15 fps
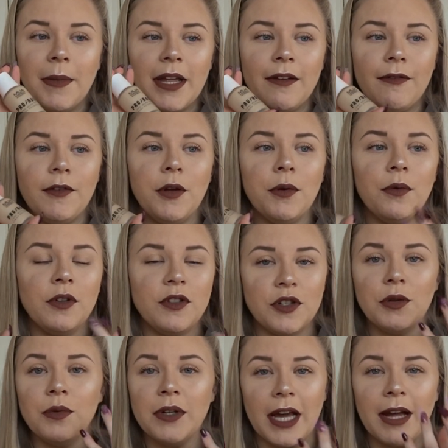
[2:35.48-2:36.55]
If you
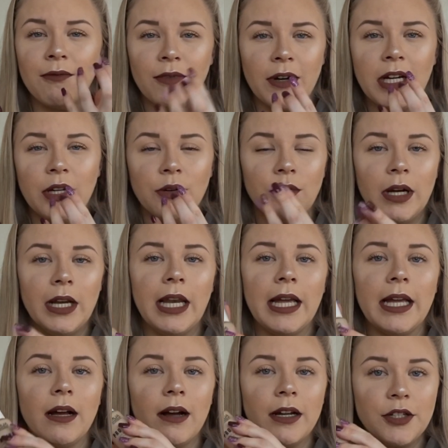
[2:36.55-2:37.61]
do get really
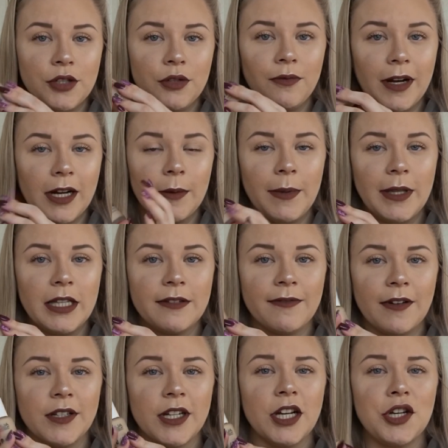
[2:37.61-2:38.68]
oily, I do recommend this
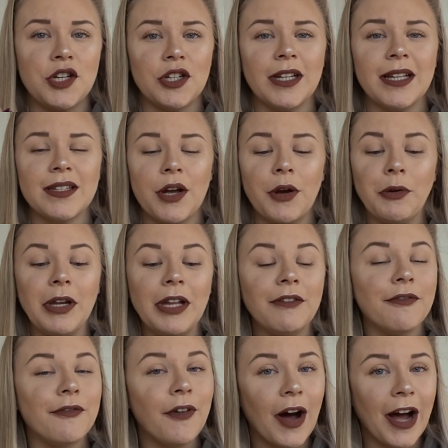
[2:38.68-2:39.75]
foundation. It's only
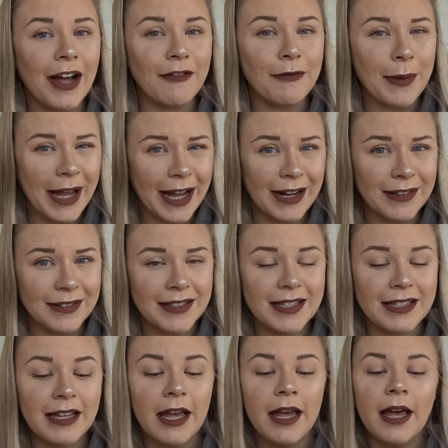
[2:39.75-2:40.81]

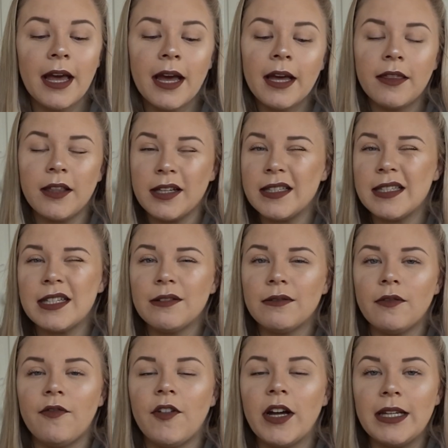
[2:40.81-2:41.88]
£5. The Conceal
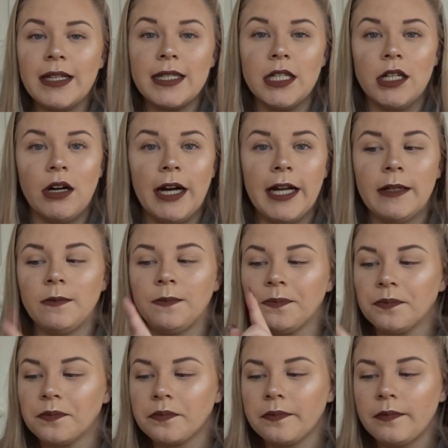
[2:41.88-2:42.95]
and Define is £9.
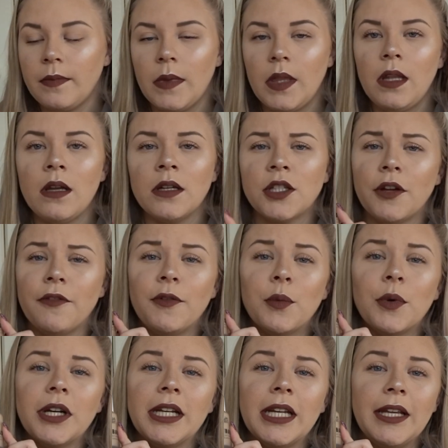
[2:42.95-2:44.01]
So if you
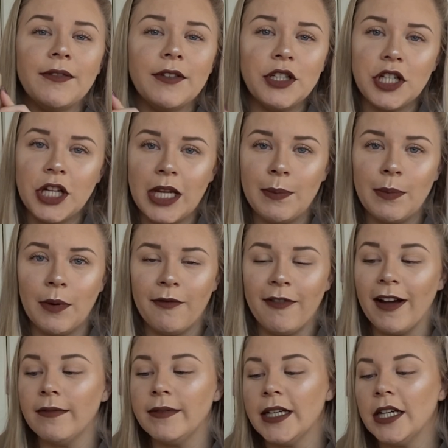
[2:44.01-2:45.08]
want an even cheaper
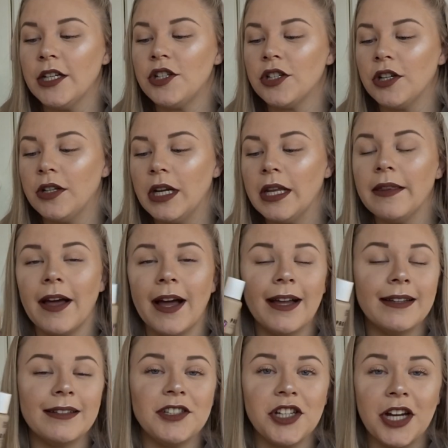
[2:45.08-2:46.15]
foundation
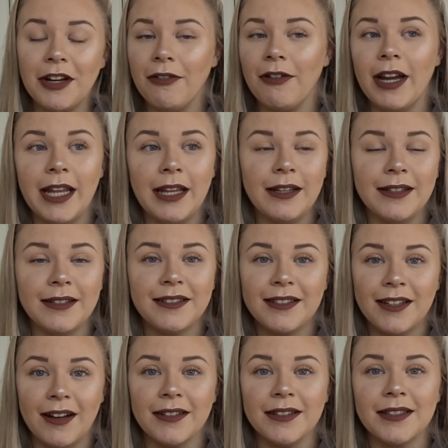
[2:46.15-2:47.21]
that generally
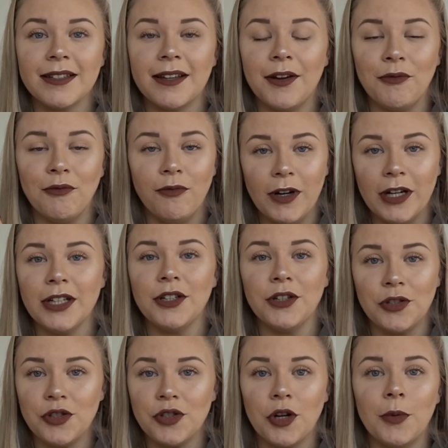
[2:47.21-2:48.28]
does a really
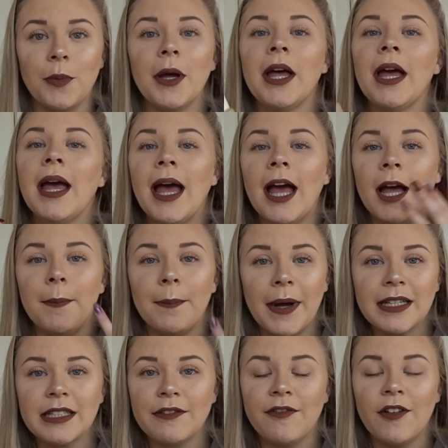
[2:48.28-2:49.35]
good job at
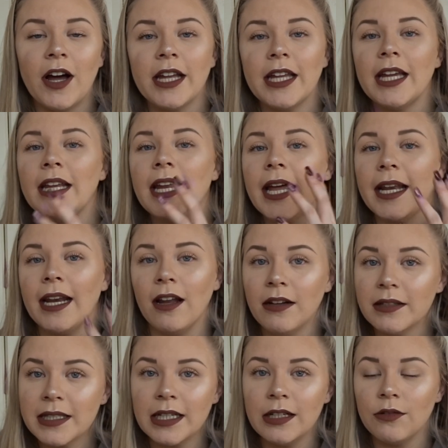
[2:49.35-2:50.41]
mattifying and
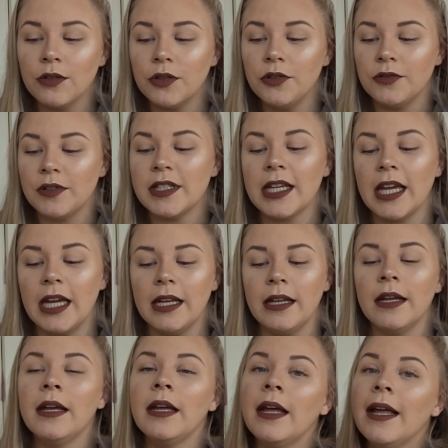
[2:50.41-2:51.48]
lasting long on your
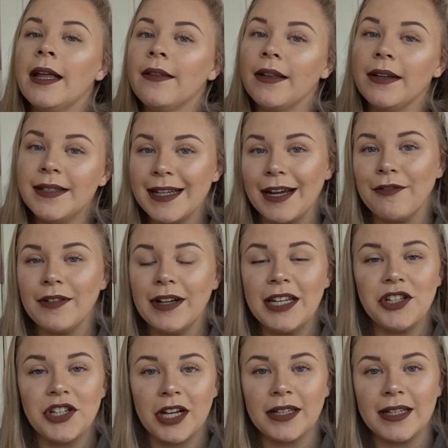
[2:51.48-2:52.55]
skin, then
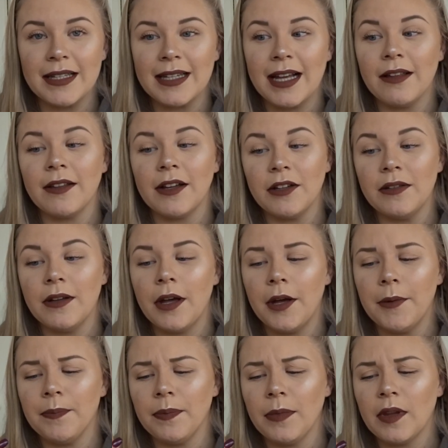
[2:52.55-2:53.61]
definitely check this out.
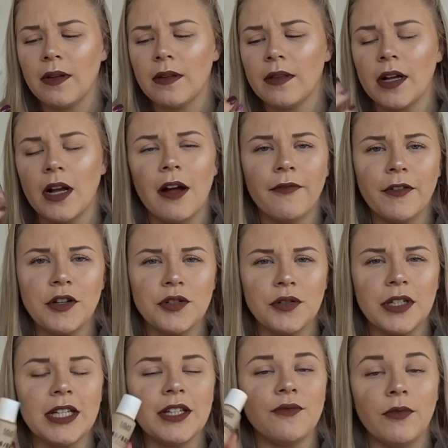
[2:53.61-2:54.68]
The coverage
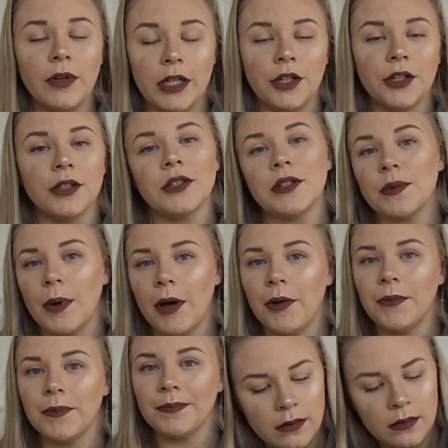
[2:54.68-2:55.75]
on it is really good as
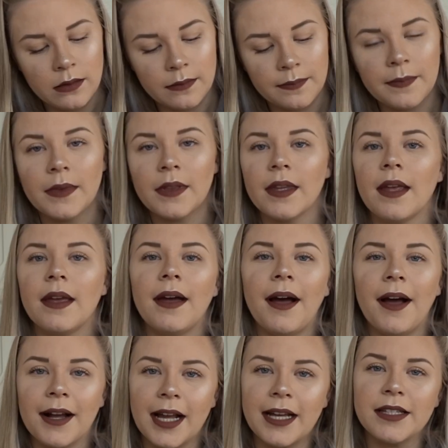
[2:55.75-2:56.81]
well.
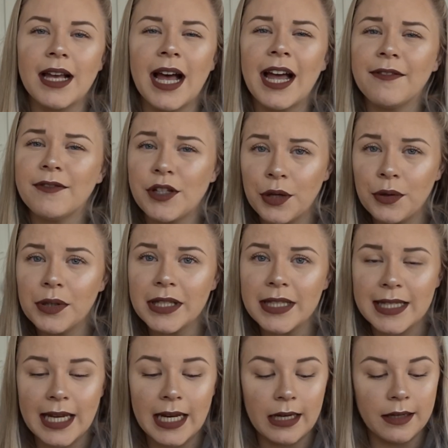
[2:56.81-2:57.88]
Okay, so I have two
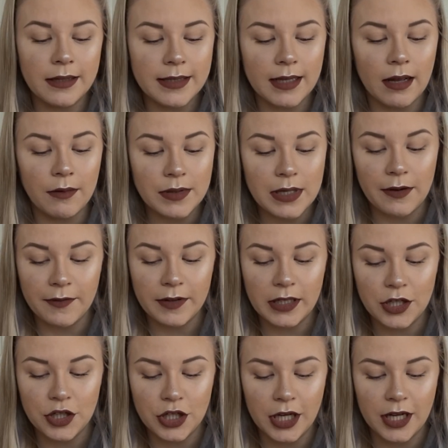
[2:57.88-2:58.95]
concealers that I was loving
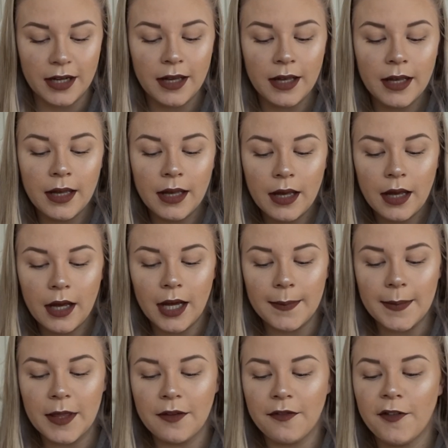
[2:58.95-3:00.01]
this year.
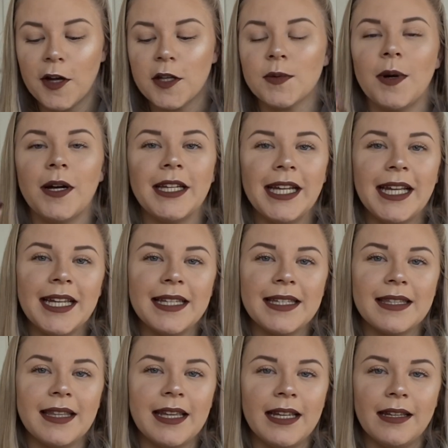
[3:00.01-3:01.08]
The first one
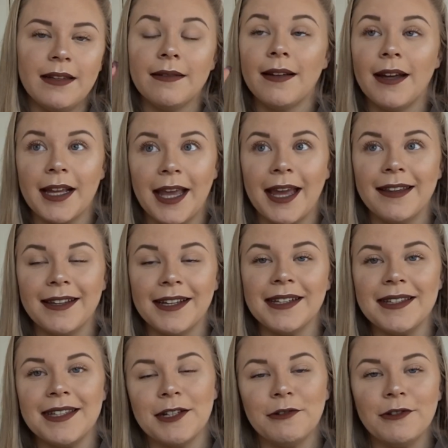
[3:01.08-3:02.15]
is the
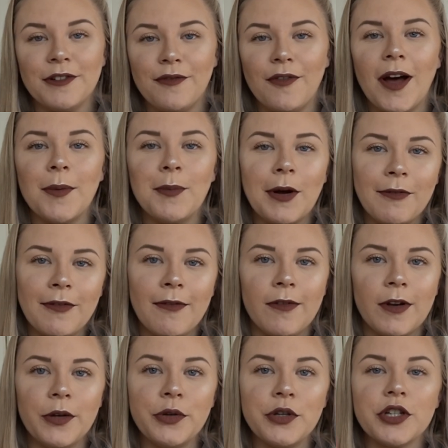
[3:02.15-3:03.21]
Conceal and Define by
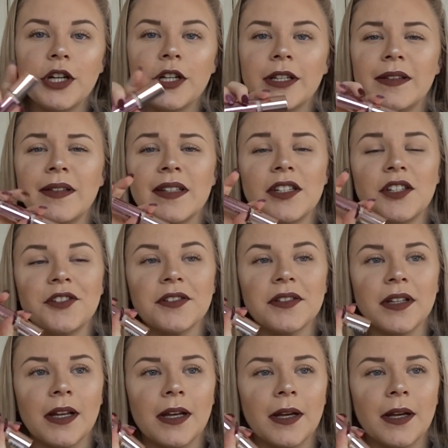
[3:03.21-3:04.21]
Revolution. This is just a